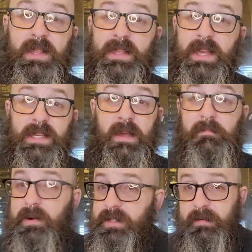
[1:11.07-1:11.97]
the things I
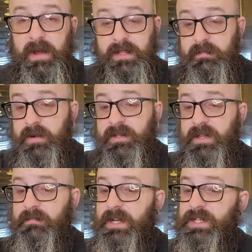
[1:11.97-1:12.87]
boast about the most
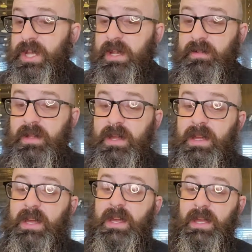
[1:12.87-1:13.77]
on my channel,
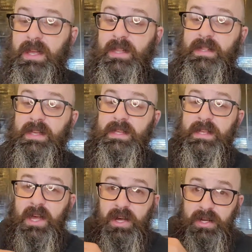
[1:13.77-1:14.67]
and these
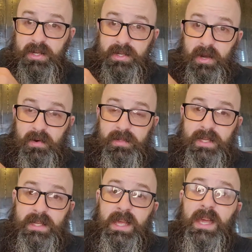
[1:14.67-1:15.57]

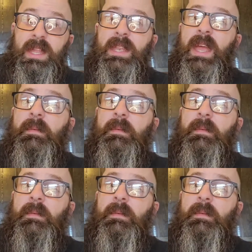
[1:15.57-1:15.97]
golden name